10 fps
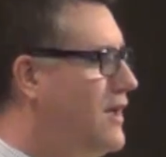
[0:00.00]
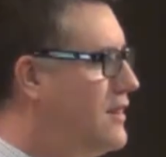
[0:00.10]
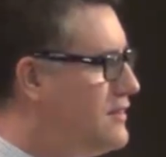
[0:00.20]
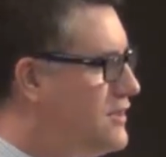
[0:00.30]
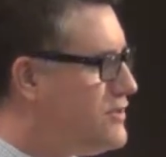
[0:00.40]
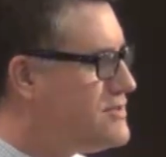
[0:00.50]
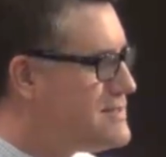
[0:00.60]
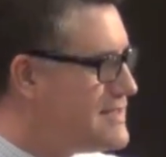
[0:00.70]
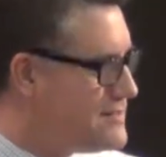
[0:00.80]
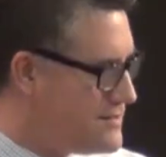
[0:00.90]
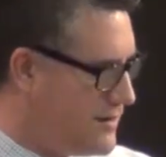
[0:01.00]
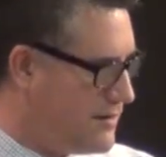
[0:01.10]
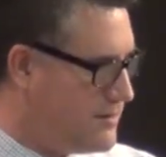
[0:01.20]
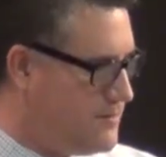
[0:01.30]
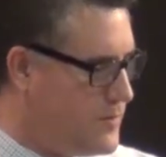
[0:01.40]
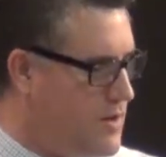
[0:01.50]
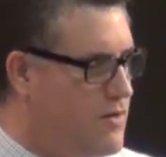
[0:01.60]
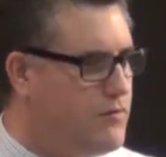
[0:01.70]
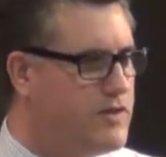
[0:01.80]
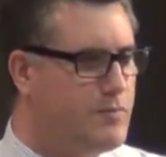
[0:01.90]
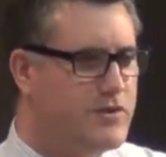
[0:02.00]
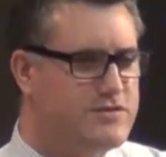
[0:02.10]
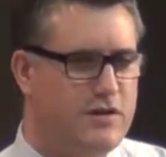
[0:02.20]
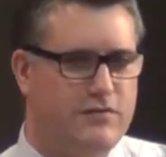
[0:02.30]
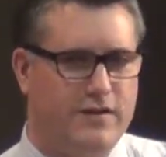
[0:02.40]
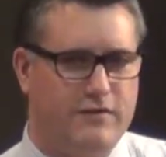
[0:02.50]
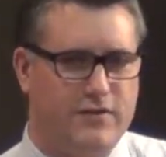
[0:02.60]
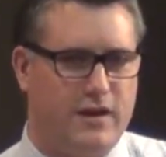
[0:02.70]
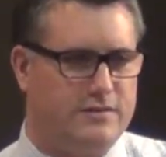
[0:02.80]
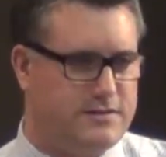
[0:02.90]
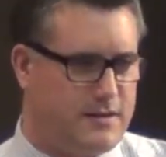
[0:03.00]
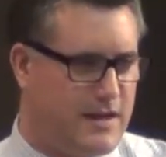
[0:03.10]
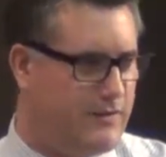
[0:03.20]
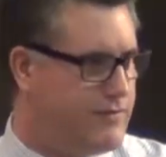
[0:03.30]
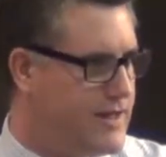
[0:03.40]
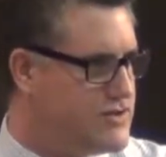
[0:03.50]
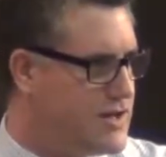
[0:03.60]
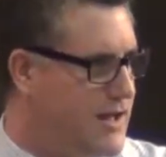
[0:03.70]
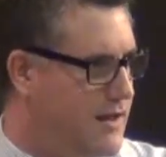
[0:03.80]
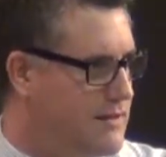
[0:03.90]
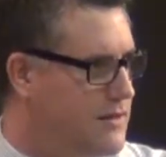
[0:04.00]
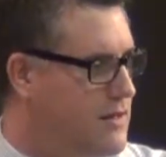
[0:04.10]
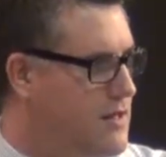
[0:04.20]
a little sister for the preserving of not just the life of that child,